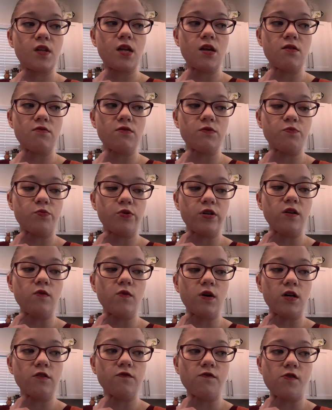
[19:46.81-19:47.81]
It was pretty
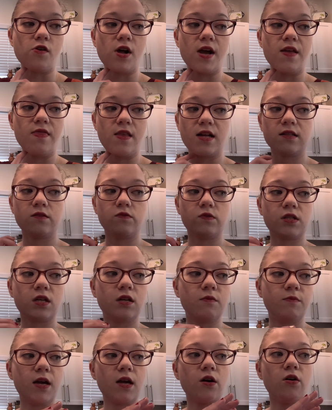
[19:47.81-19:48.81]
wonderful, and that's what's
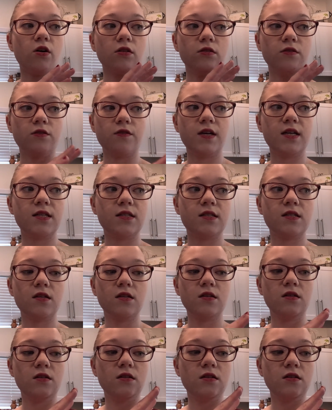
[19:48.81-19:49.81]
gonna make all of this
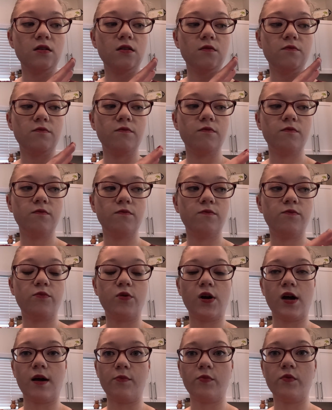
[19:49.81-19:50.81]

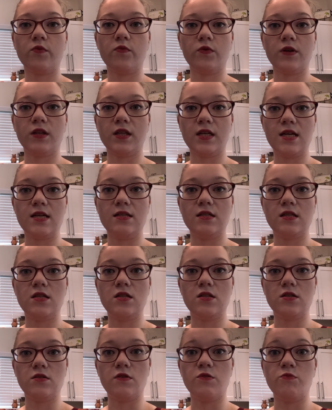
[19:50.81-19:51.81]
prep really easy to
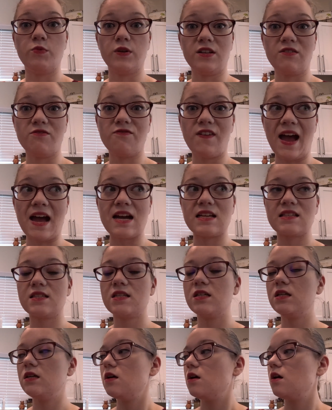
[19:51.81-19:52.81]
do and really
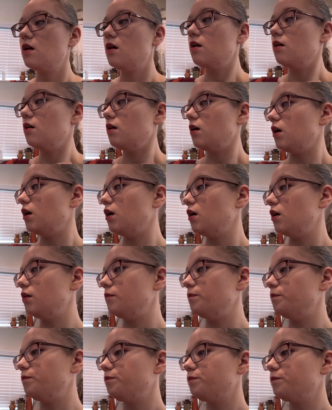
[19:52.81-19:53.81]
fast.
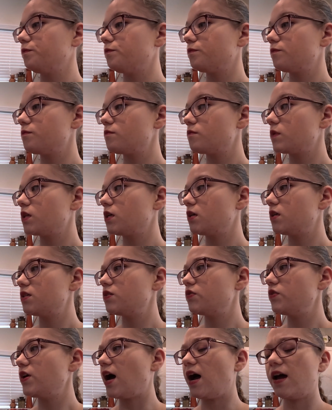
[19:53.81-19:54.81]

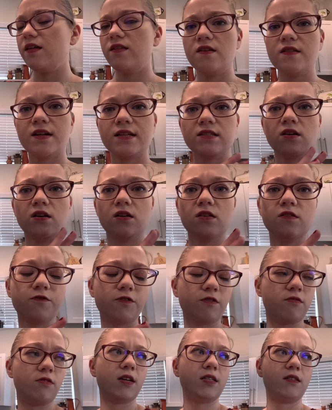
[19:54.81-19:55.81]
So yeah, I think that's all
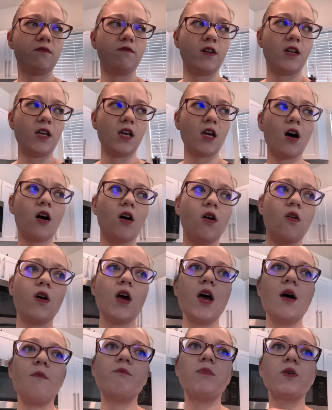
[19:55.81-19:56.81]
for this video,
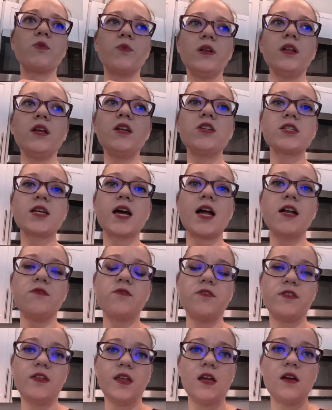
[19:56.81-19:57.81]
but really just kind of
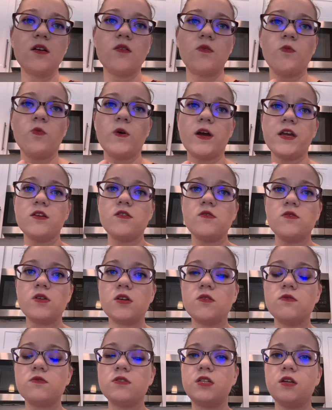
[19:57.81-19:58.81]
think what you
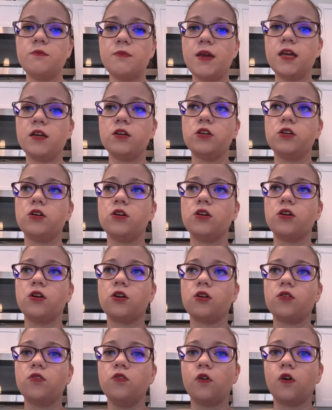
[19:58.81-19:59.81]
use to make
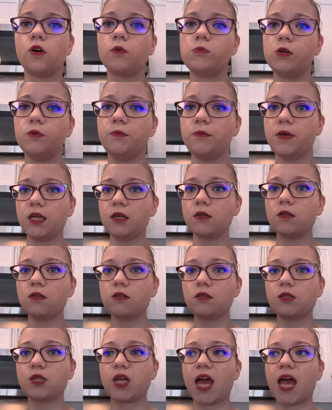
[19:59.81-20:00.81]
your normal
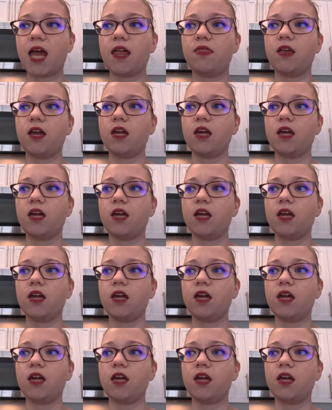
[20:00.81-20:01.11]
meals, and